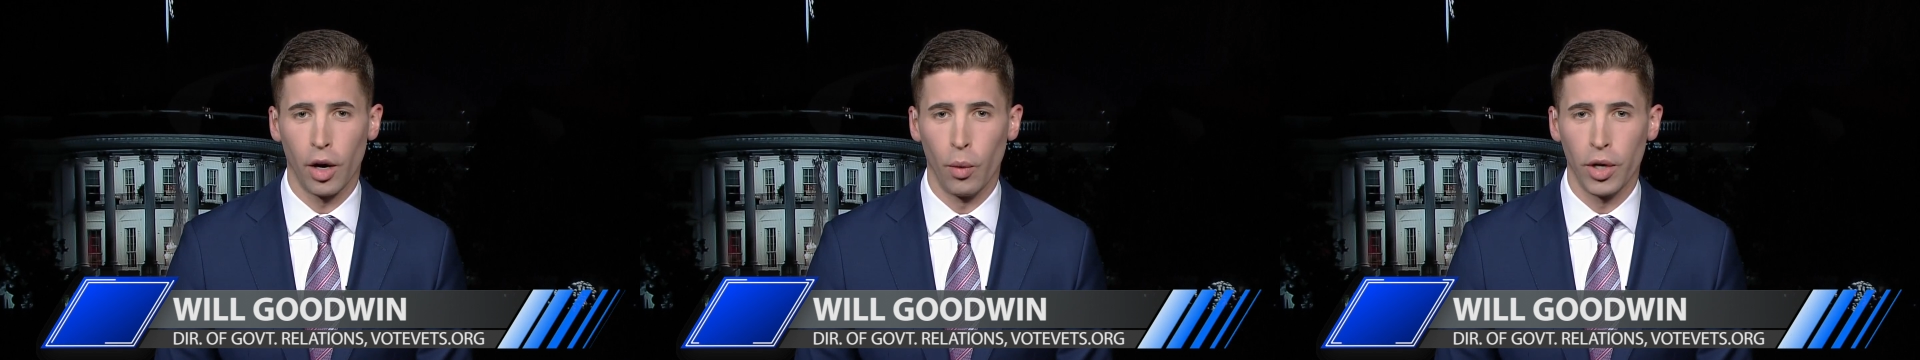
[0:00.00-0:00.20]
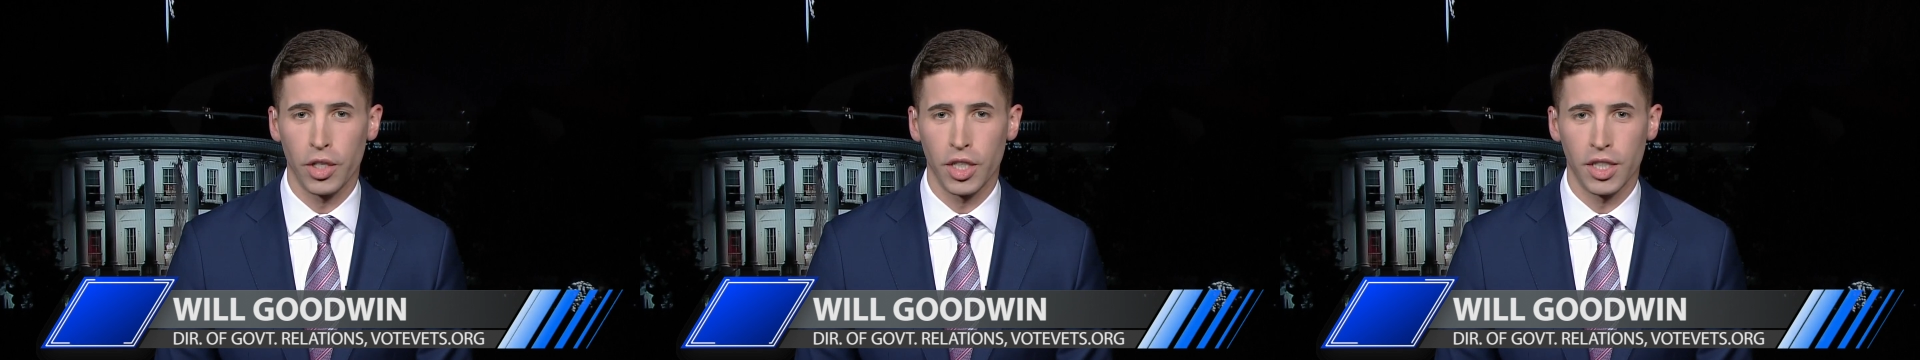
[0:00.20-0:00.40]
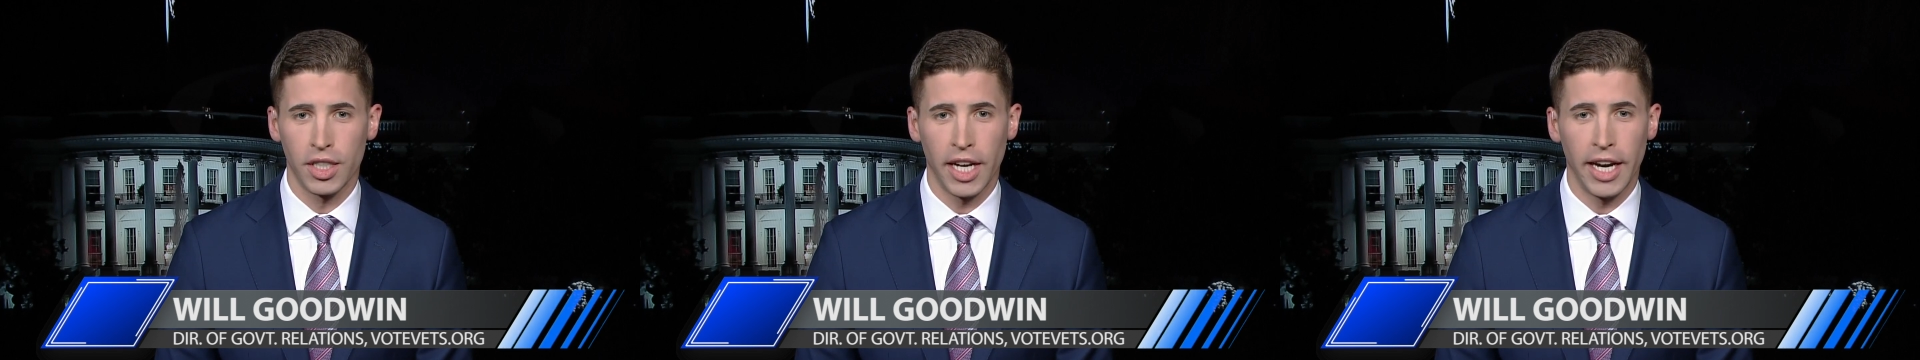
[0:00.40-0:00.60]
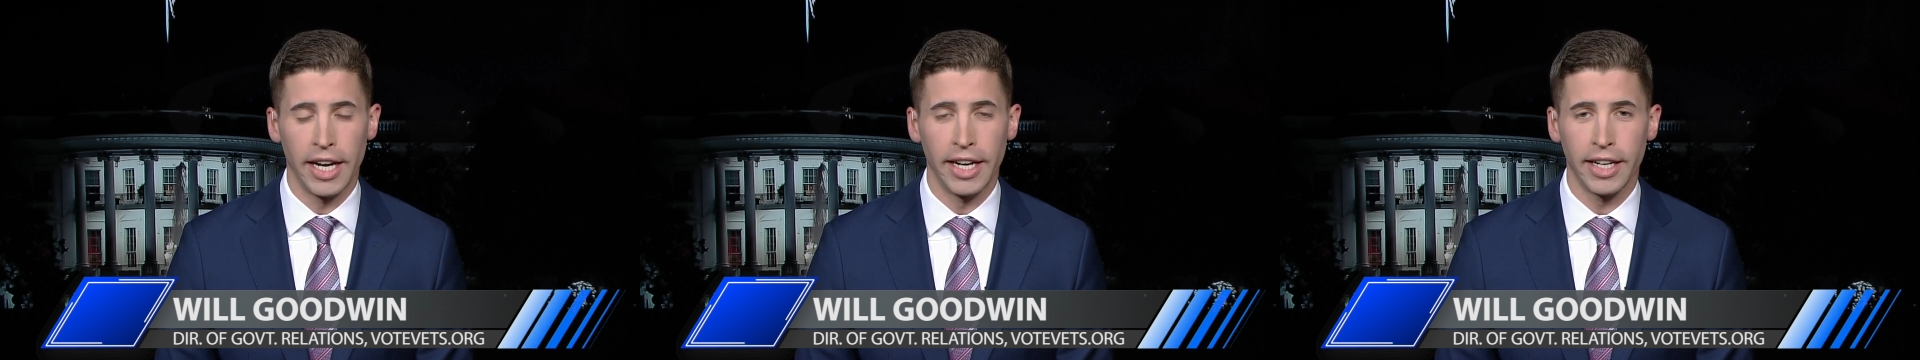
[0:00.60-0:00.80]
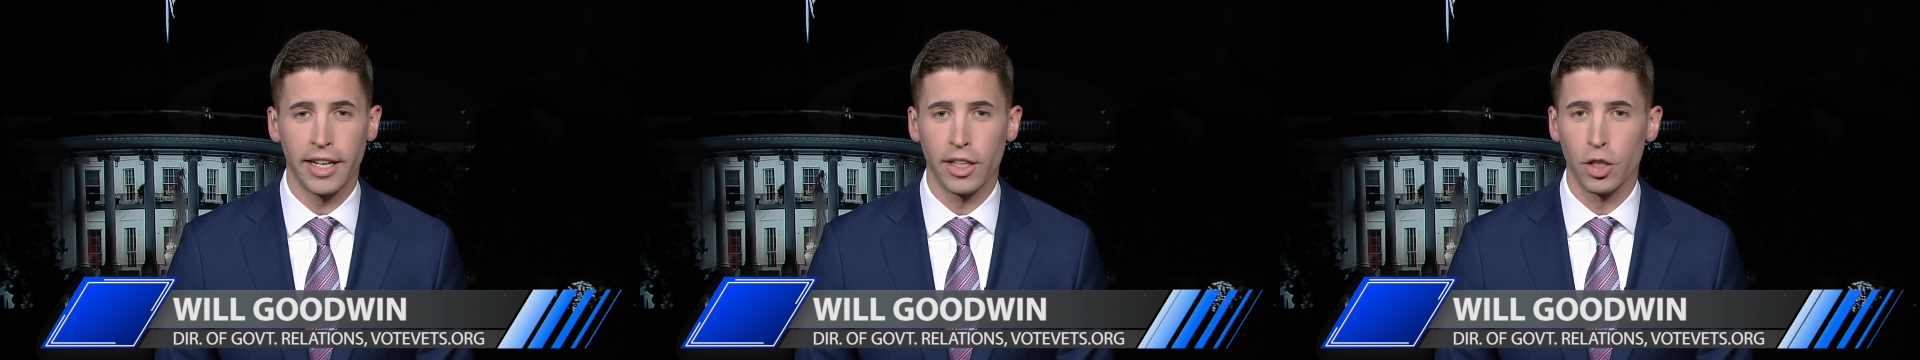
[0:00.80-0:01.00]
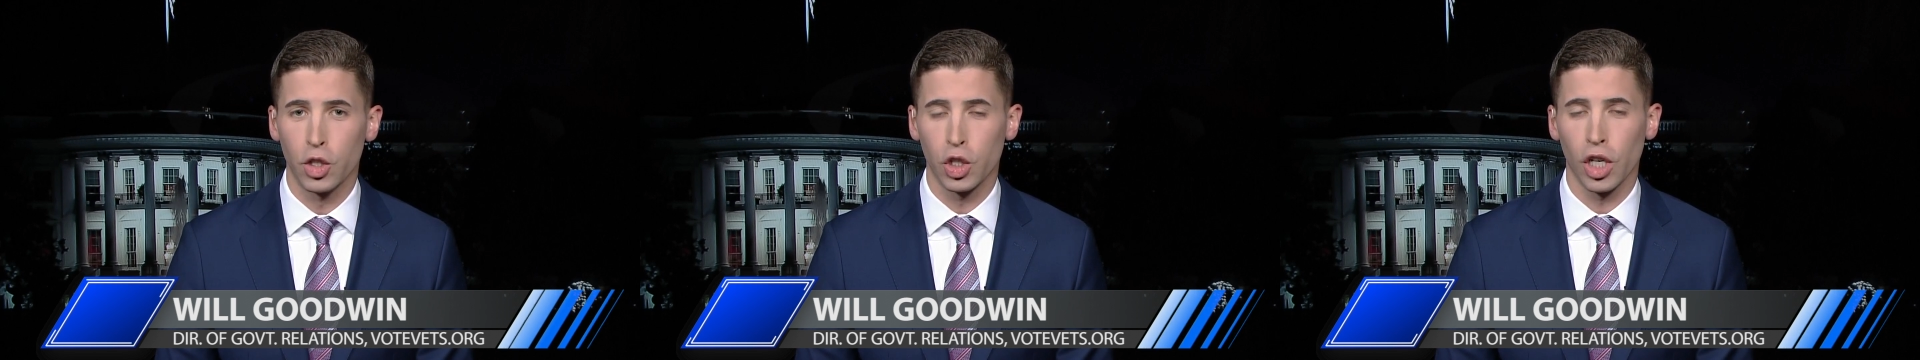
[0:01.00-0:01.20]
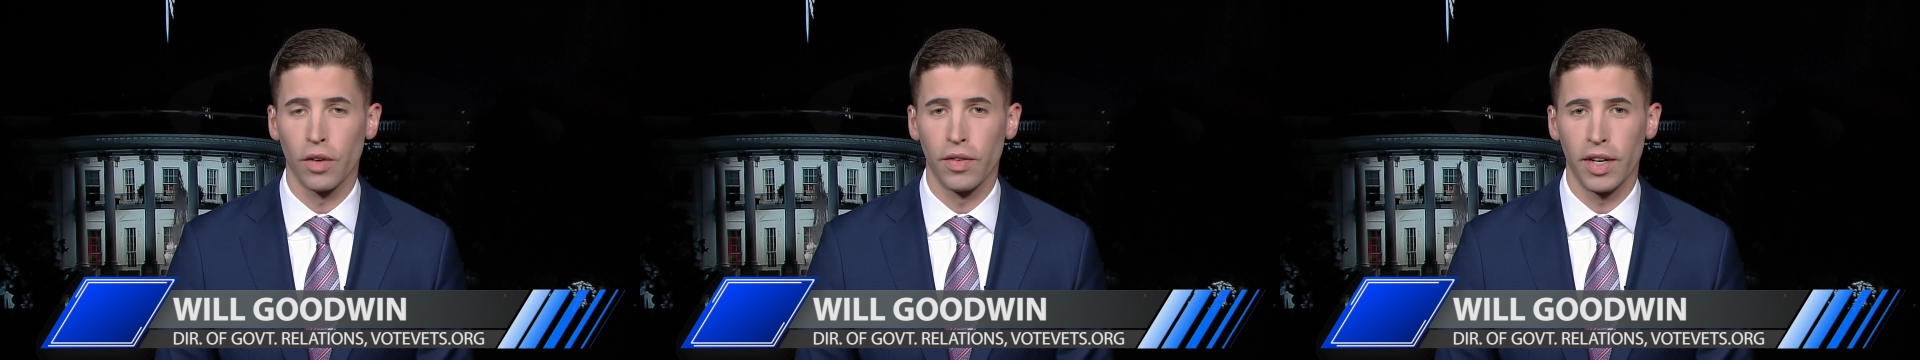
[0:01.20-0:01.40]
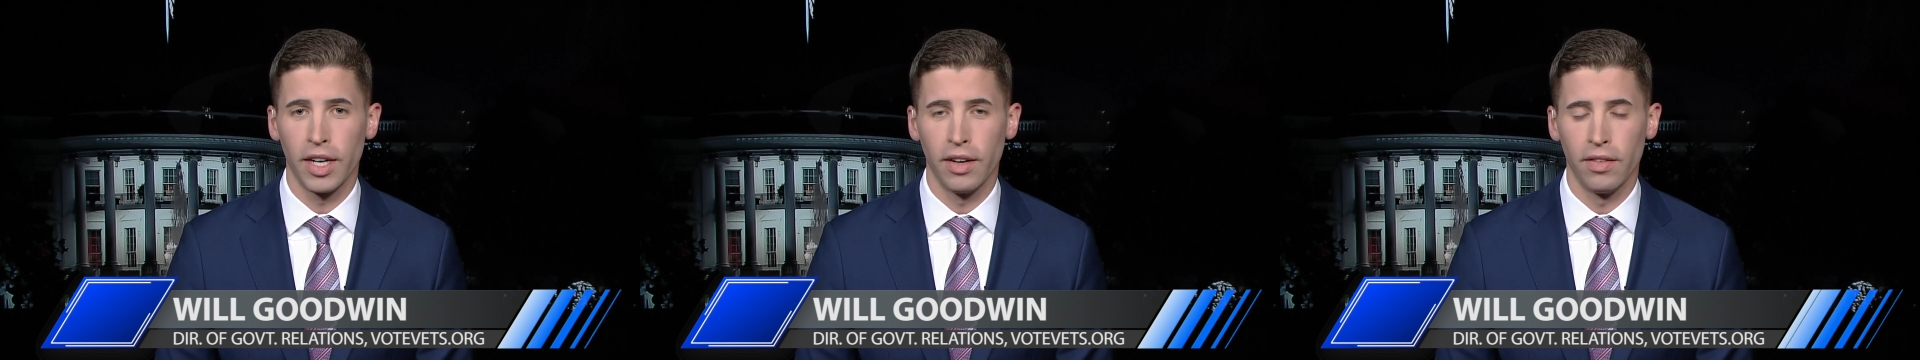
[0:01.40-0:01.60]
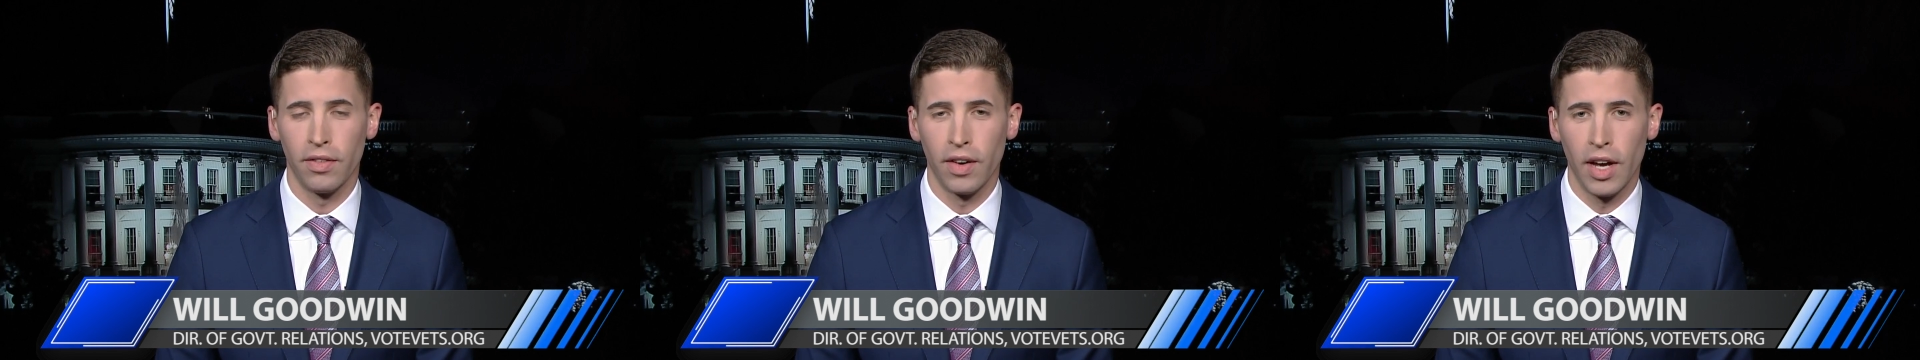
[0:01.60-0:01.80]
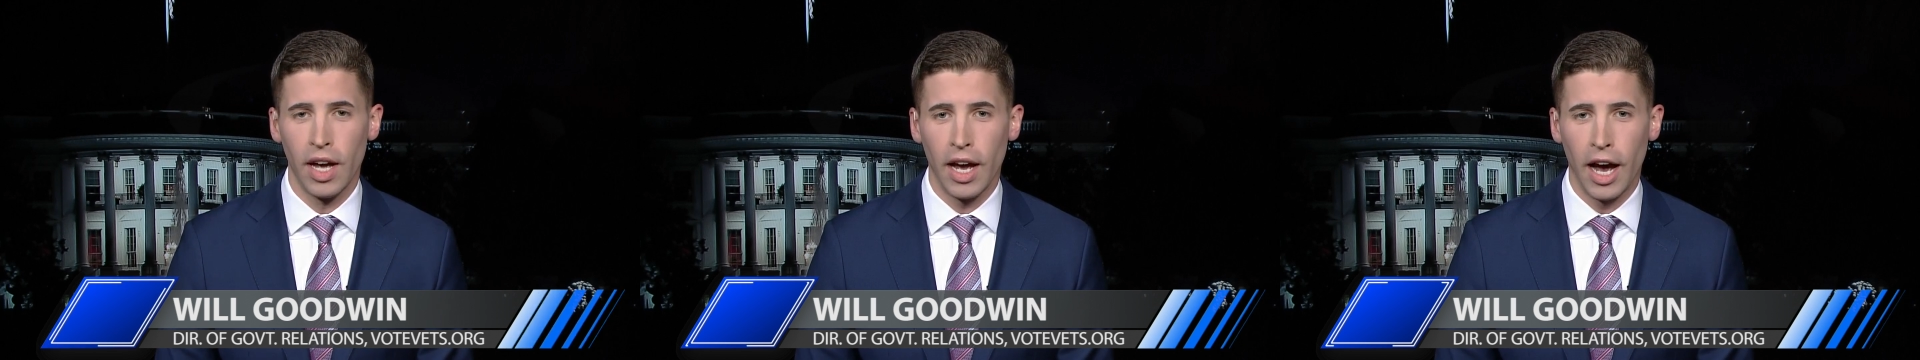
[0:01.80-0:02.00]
which is a conservative,